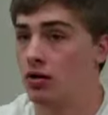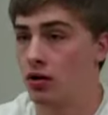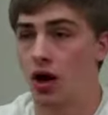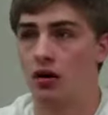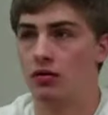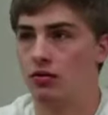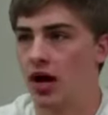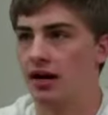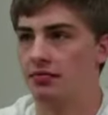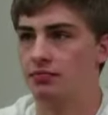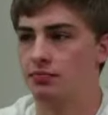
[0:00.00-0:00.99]

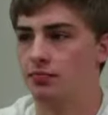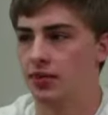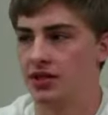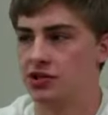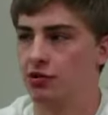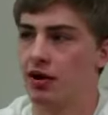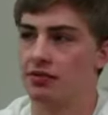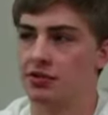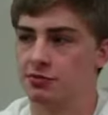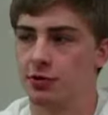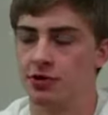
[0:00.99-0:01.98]
I enjoy
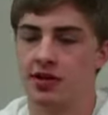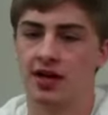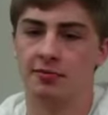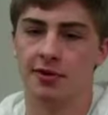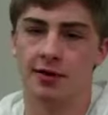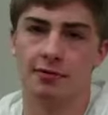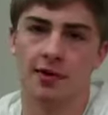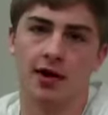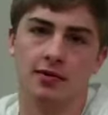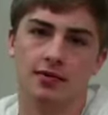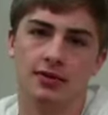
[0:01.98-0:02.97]
every sport that I'm in,
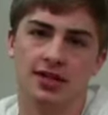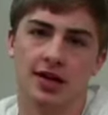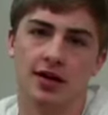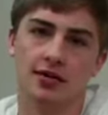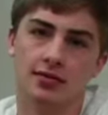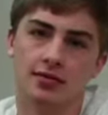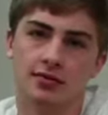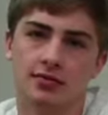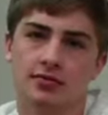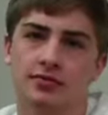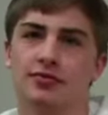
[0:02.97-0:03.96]
but, you know,
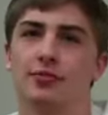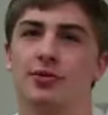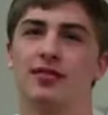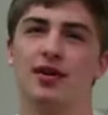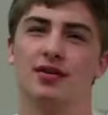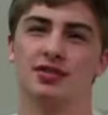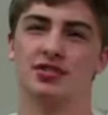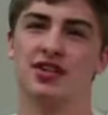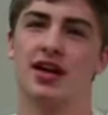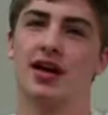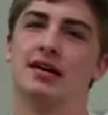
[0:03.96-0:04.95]
football, I've always
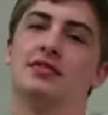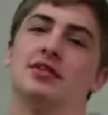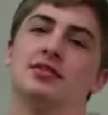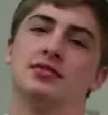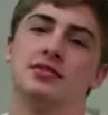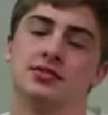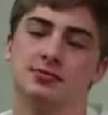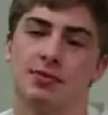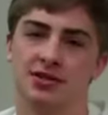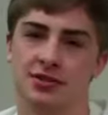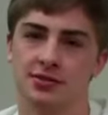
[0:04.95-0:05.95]
just kind of have a
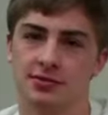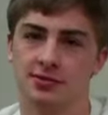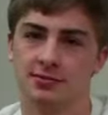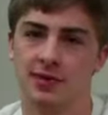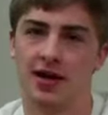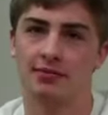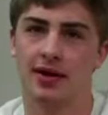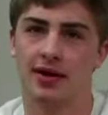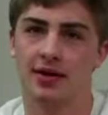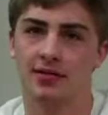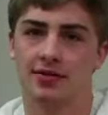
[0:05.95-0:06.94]
special spot in my
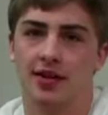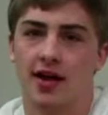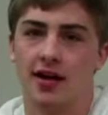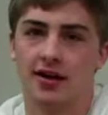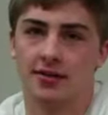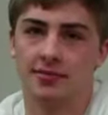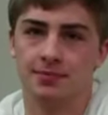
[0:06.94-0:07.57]
heart for that.